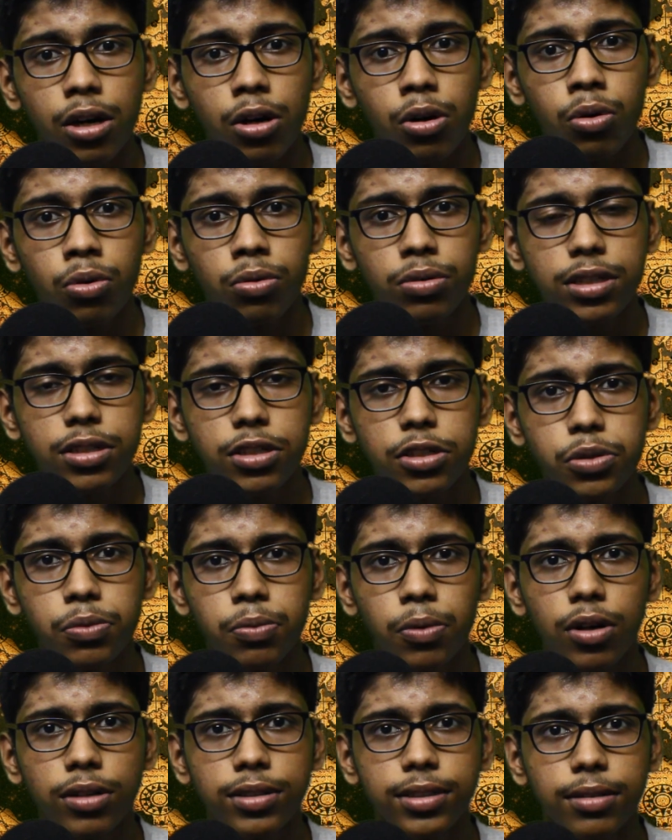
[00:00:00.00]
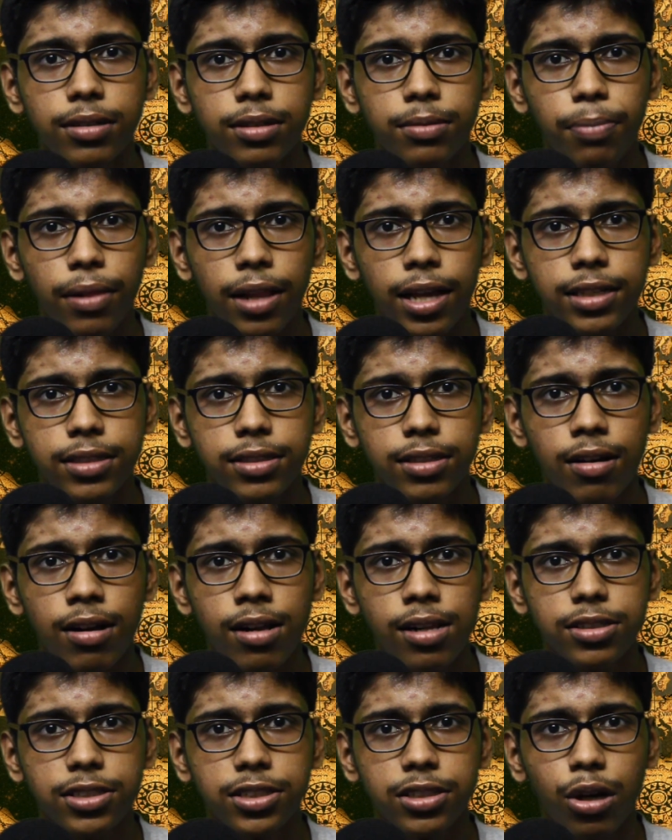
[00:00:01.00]
So this is what the
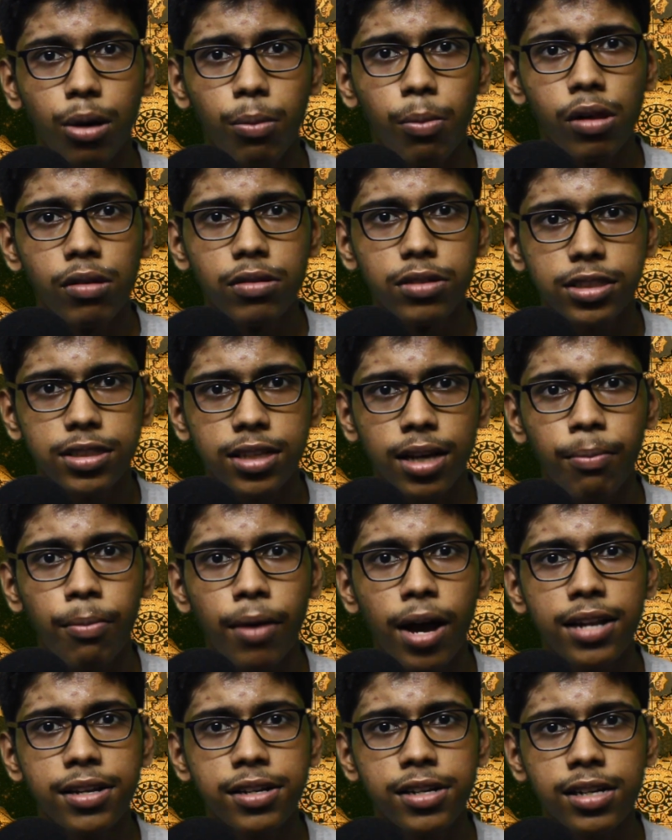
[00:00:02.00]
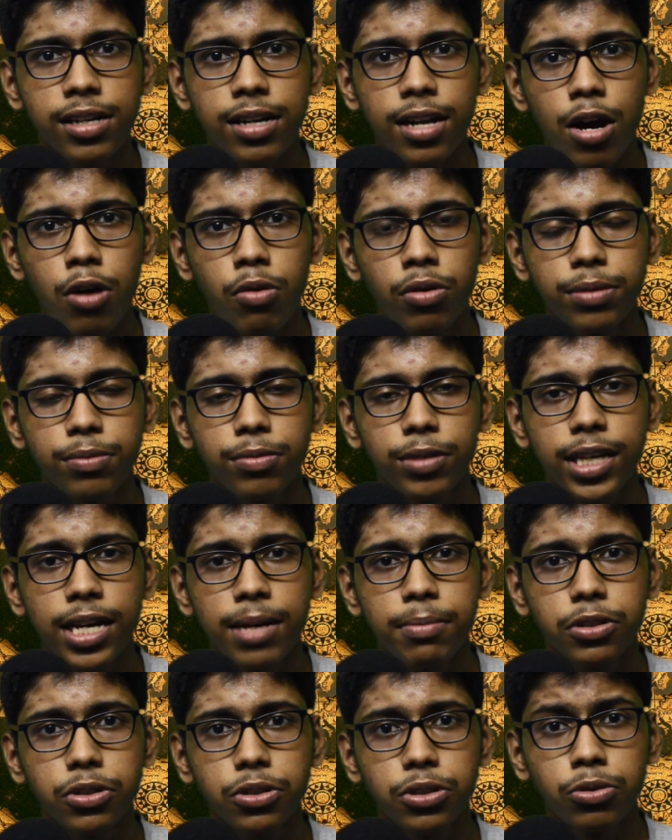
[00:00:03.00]
place called Chernobyl which is abandoned now
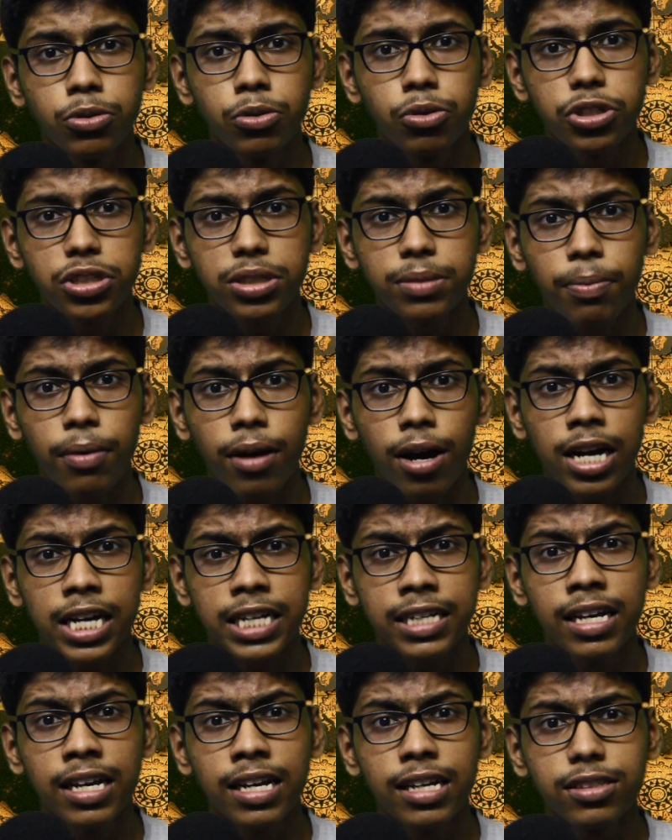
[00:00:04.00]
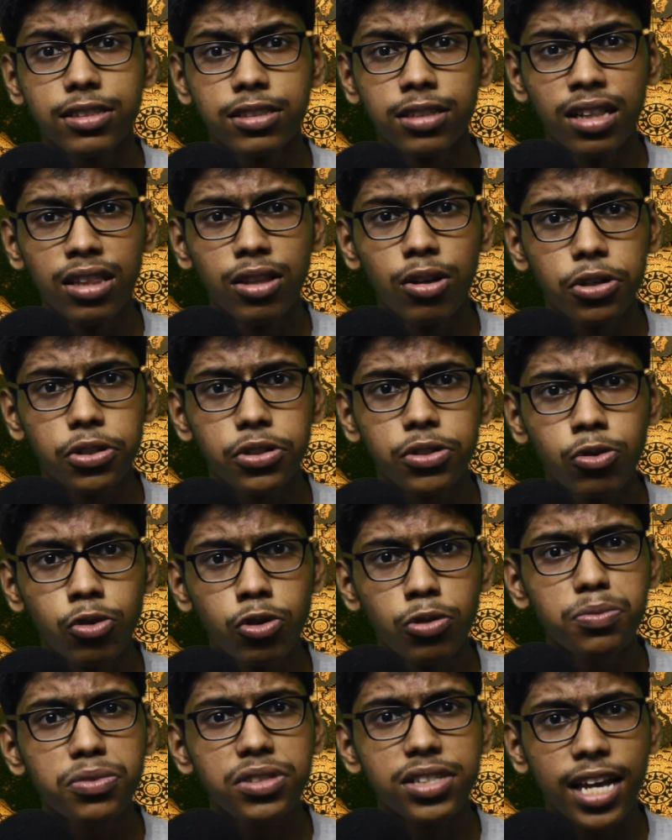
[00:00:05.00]
it became a tourist spot. Still
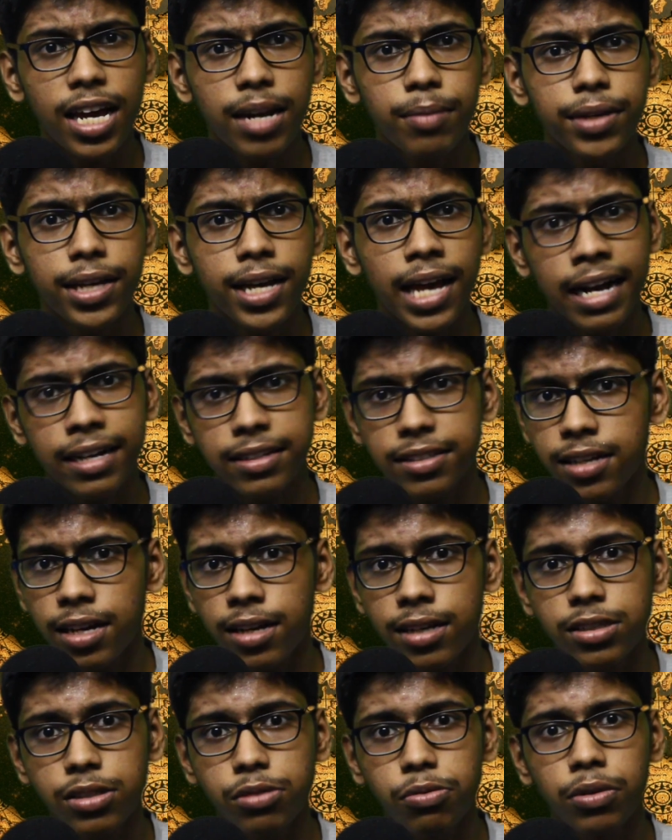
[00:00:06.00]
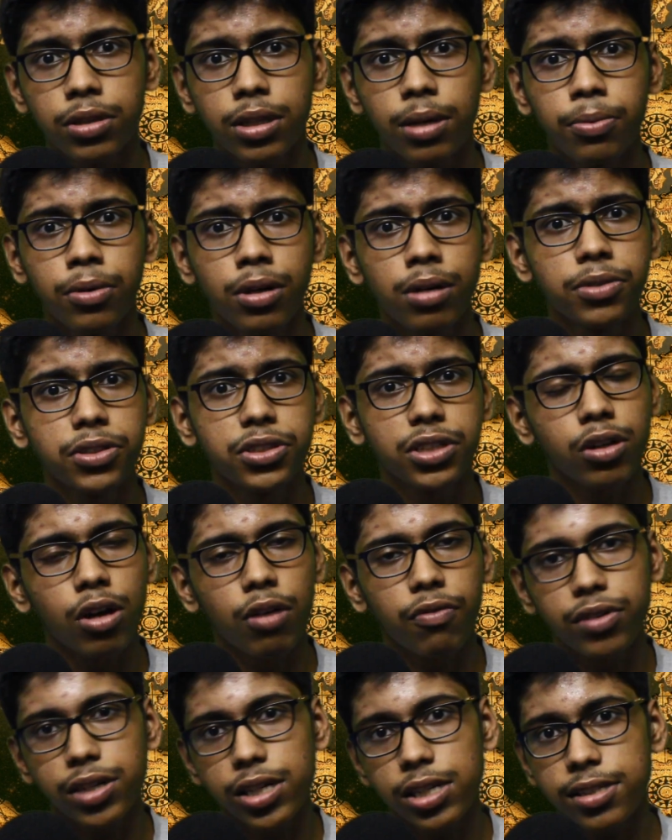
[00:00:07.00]
those rooms can be accessed with the
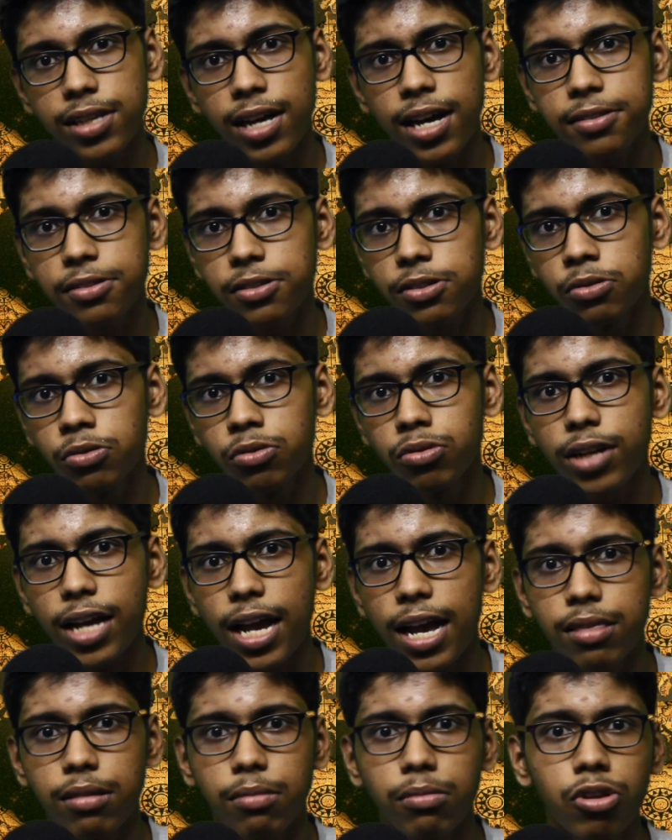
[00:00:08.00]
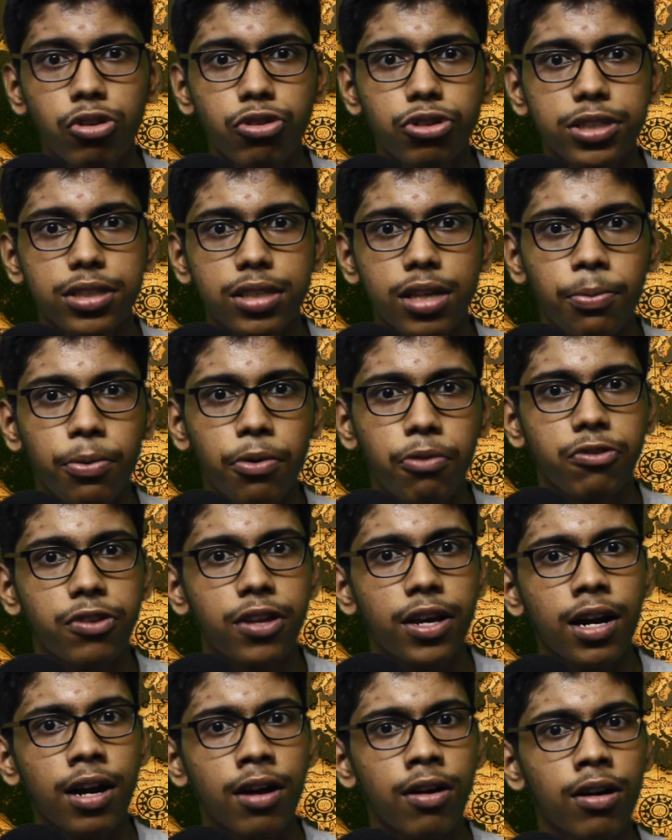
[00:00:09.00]
permission of an Azad suit and the military
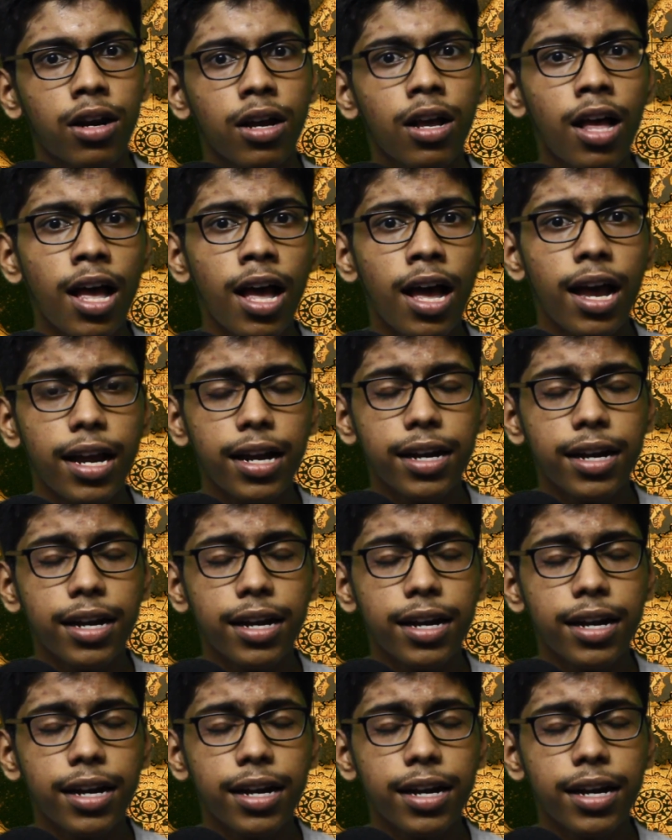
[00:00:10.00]
sub there.